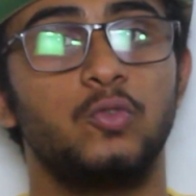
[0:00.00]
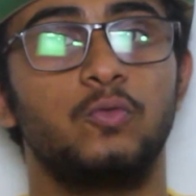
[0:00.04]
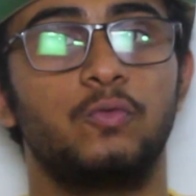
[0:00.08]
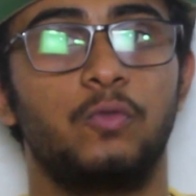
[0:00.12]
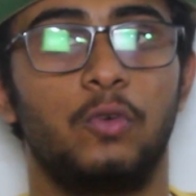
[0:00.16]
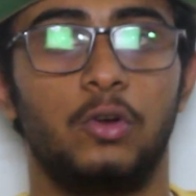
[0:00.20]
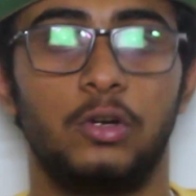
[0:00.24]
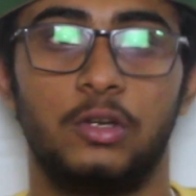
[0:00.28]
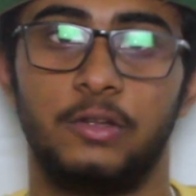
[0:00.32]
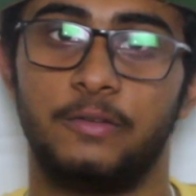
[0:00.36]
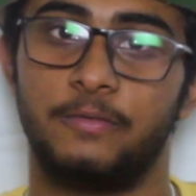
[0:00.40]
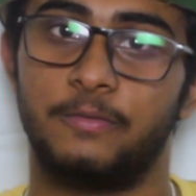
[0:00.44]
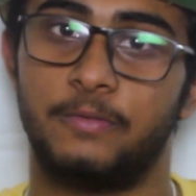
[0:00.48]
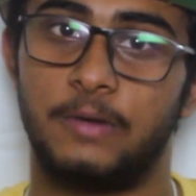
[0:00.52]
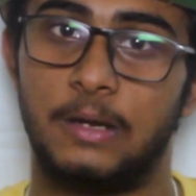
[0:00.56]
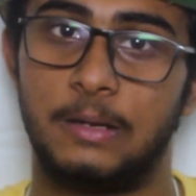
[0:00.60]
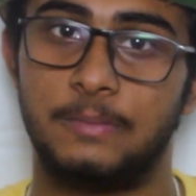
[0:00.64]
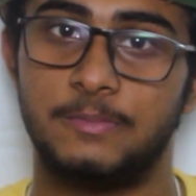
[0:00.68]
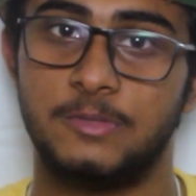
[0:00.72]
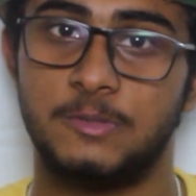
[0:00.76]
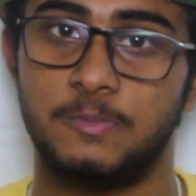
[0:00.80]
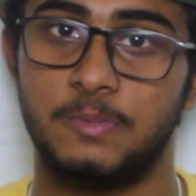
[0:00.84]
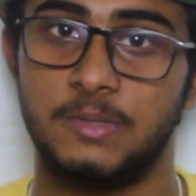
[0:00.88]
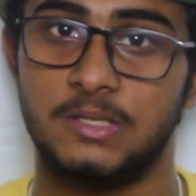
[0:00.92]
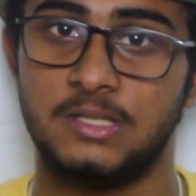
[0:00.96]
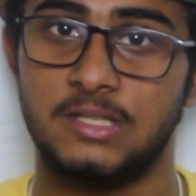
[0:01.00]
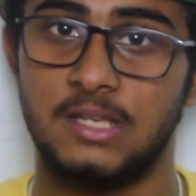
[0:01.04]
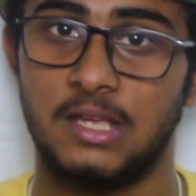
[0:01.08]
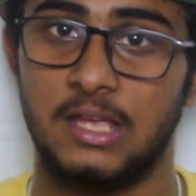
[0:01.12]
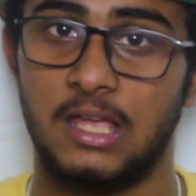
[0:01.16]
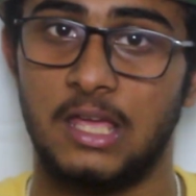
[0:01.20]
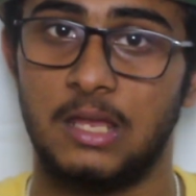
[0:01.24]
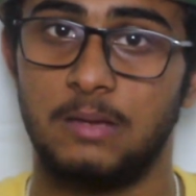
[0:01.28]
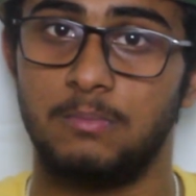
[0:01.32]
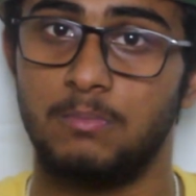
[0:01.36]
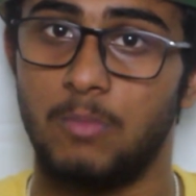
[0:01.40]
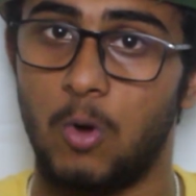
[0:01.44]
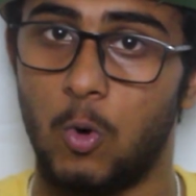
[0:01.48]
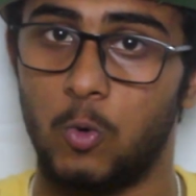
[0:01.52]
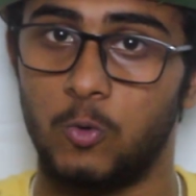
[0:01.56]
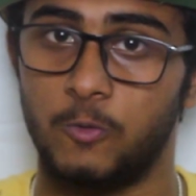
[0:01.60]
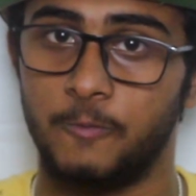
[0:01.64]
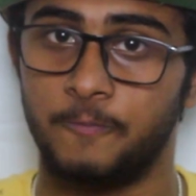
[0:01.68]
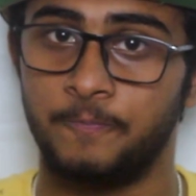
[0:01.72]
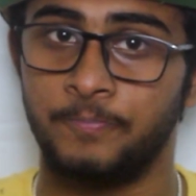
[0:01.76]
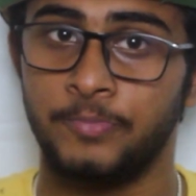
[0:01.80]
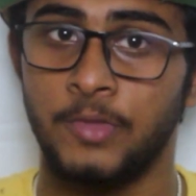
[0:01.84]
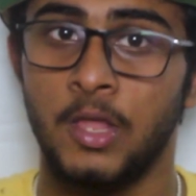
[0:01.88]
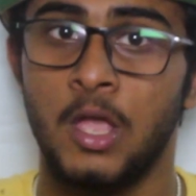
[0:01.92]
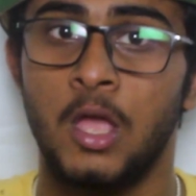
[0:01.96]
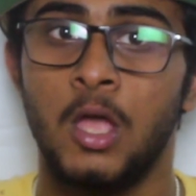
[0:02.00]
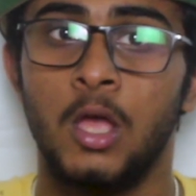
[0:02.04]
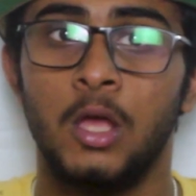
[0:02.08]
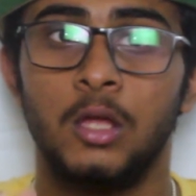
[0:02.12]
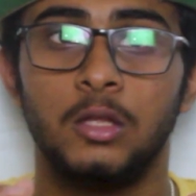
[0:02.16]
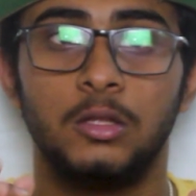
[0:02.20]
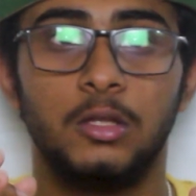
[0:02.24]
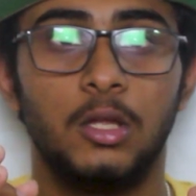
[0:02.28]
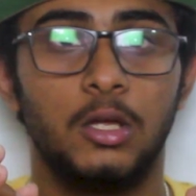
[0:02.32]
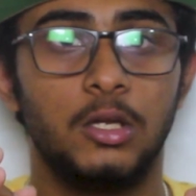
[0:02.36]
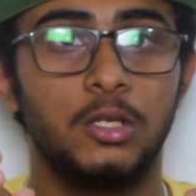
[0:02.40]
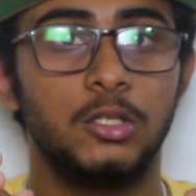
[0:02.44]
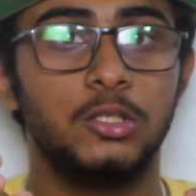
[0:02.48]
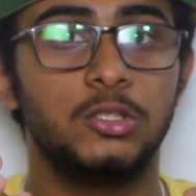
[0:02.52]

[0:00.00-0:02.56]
240 frames per second mode. There